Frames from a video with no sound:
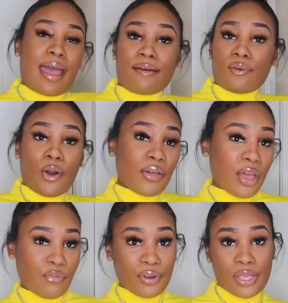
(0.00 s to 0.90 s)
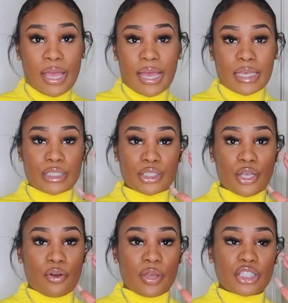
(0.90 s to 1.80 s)
I have all that for you guys.
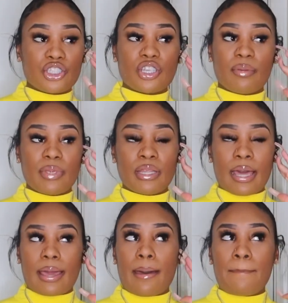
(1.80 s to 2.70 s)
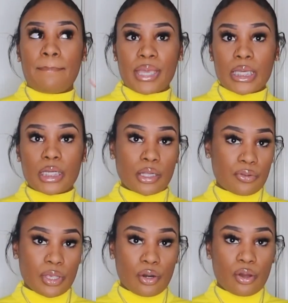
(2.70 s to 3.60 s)
So it's just gonna be like a big
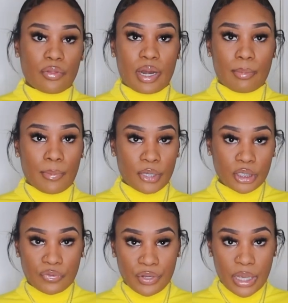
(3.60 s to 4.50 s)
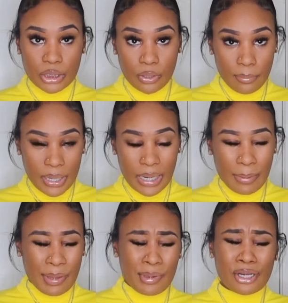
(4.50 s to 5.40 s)
clothing haul that I'm gonna post for you guys on
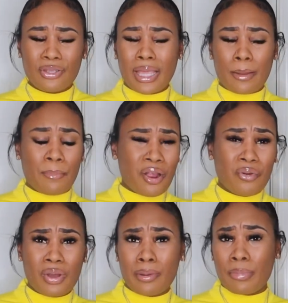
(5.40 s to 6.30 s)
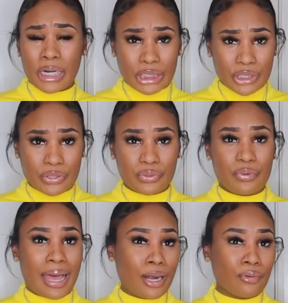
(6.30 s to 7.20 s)
Monday. Maybe I'll do like a part one, part
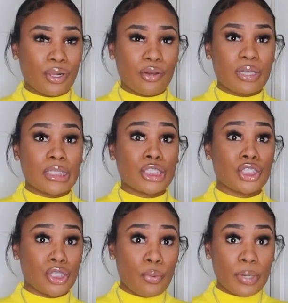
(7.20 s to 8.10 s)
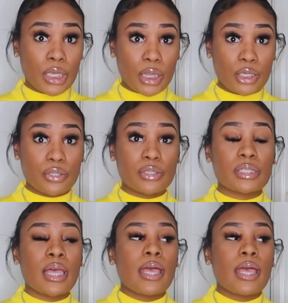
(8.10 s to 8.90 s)
two, I don't know, because there's so many clothes.